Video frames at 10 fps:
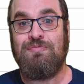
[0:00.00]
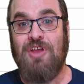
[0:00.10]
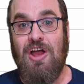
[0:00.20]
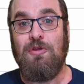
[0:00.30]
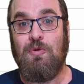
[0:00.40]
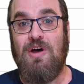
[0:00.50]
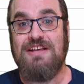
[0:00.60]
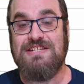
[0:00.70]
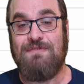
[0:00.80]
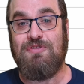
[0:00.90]

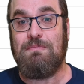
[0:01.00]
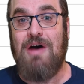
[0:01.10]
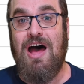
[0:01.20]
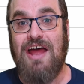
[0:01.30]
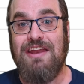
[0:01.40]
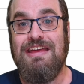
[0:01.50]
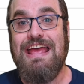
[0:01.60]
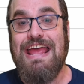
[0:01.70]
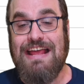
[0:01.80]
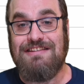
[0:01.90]
Otherwise, if the mod
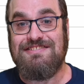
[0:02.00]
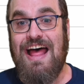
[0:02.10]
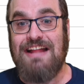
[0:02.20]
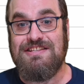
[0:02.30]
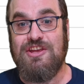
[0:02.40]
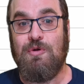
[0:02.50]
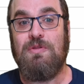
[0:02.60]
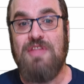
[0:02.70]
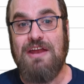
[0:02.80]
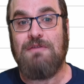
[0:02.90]
is not 0,
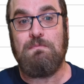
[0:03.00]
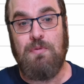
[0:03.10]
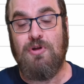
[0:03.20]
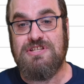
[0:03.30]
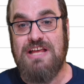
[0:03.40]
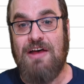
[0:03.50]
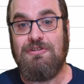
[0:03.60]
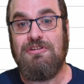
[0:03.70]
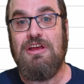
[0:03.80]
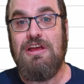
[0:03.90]
then it puts
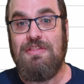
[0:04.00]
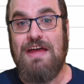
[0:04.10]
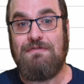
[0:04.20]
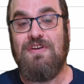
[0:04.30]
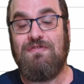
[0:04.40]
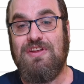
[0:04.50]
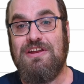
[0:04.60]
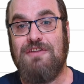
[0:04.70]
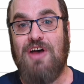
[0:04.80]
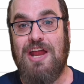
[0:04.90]
out that 15
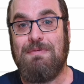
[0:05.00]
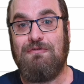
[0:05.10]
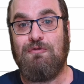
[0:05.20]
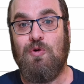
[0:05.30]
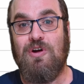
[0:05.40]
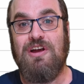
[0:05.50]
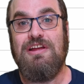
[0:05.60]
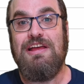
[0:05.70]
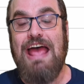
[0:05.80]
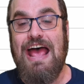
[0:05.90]
divided by 4
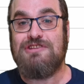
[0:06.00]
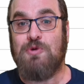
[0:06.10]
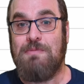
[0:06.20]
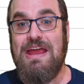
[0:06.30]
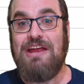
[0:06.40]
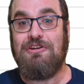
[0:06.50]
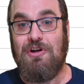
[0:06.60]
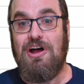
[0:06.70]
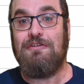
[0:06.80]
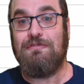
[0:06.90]
has a remainder
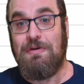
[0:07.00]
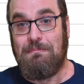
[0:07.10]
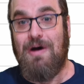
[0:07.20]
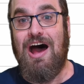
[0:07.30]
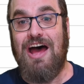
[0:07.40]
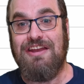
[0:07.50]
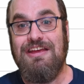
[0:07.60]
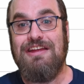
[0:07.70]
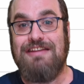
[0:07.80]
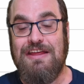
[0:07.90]
of mod
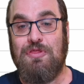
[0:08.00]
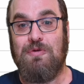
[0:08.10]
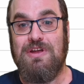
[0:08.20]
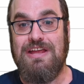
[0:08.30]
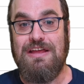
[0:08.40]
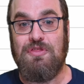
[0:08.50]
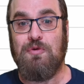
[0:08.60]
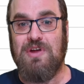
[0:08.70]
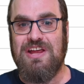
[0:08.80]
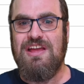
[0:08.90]

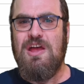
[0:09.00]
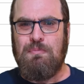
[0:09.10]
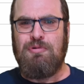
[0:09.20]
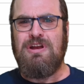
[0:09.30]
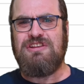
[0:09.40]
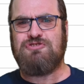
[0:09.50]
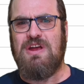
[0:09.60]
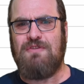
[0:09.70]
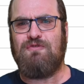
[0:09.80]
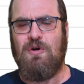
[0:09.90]
D3E3. Pretty
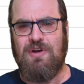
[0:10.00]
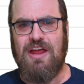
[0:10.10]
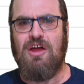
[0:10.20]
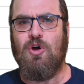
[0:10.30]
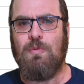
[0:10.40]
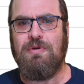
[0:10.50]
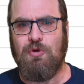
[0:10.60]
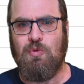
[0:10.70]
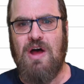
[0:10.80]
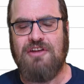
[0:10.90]
straightforward, I hope, if you're
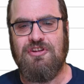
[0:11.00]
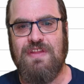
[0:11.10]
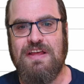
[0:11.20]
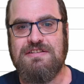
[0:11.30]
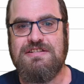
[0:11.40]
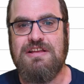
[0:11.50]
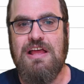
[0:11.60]
watching this.